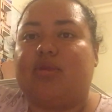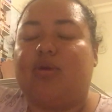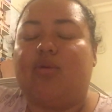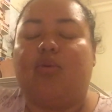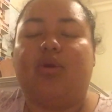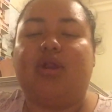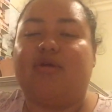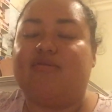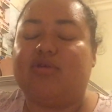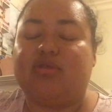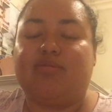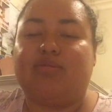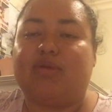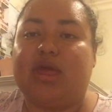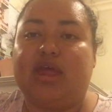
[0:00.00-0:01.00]
whatever
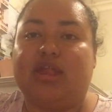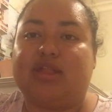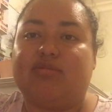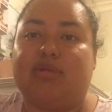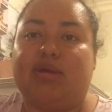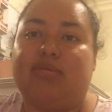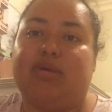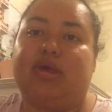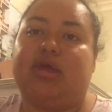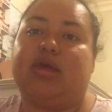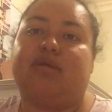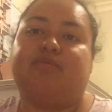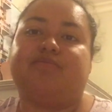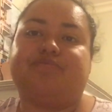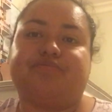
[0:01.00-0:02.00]
the case may
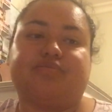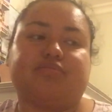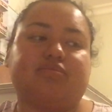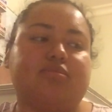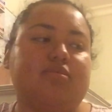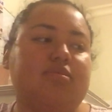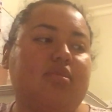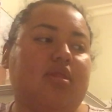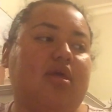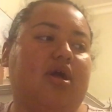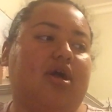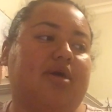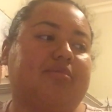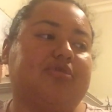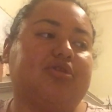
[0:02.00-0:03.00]
be
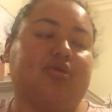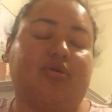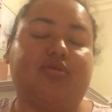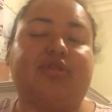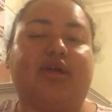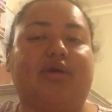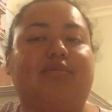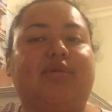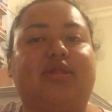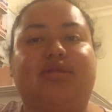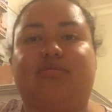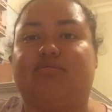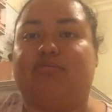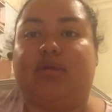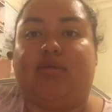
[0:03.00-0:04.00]
um, show them
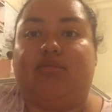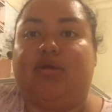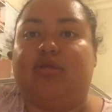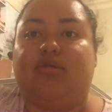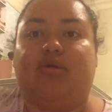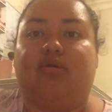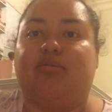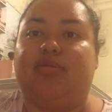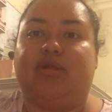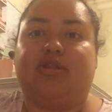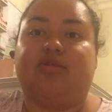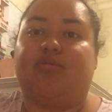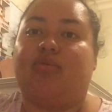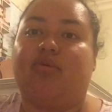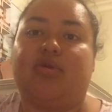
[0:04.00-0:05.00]
and maybe they'll be
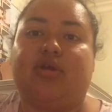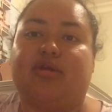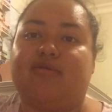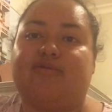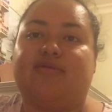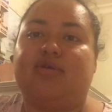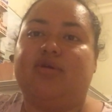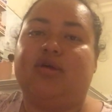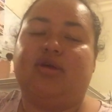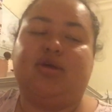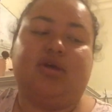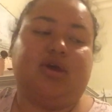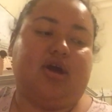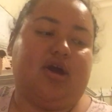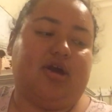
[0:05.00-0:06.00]
supportive
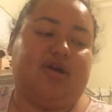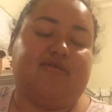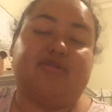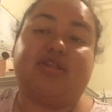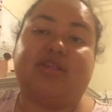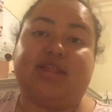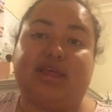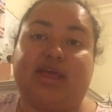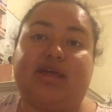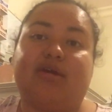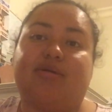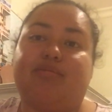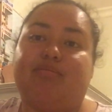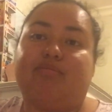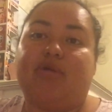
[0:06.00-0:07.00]
of
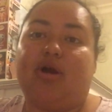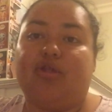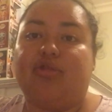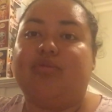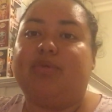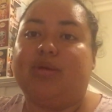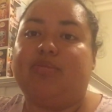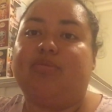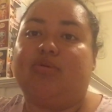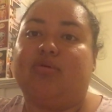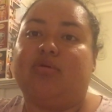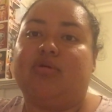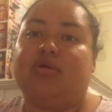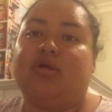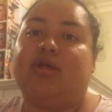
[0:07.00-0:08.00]
seeing other
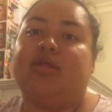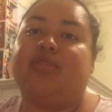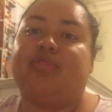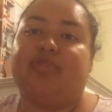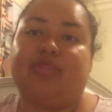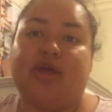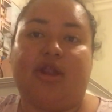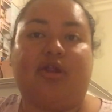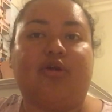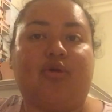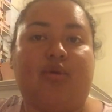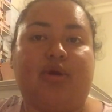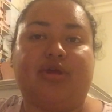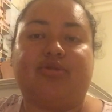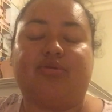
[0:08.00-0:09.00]
people that are
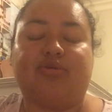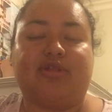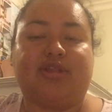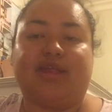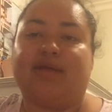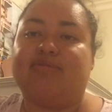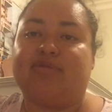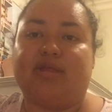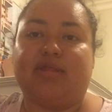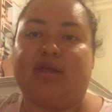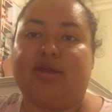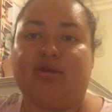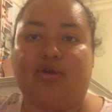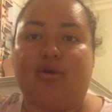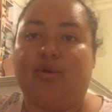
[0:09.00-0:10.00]
going through the same thing
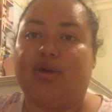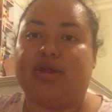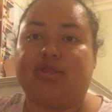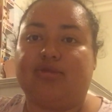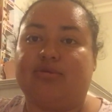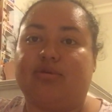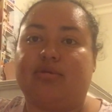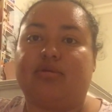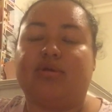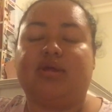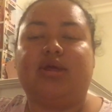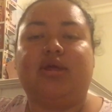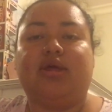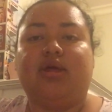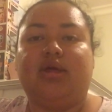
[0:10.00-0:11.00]
that you're going through
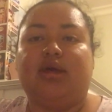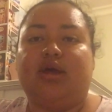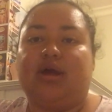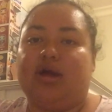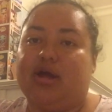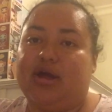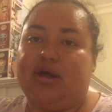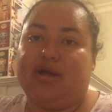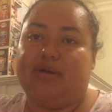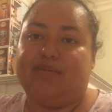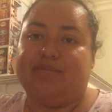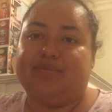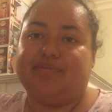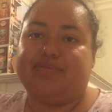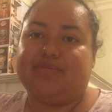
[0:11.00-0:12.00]

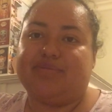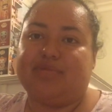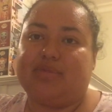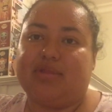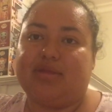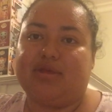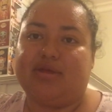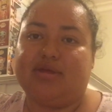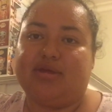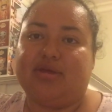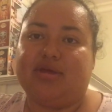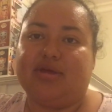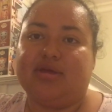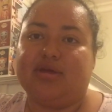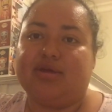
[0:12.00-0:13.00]
um,
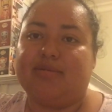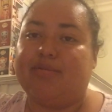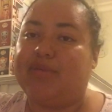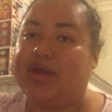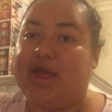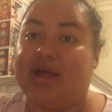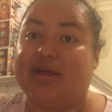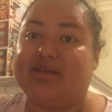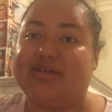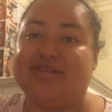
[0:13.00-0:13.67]
but yeah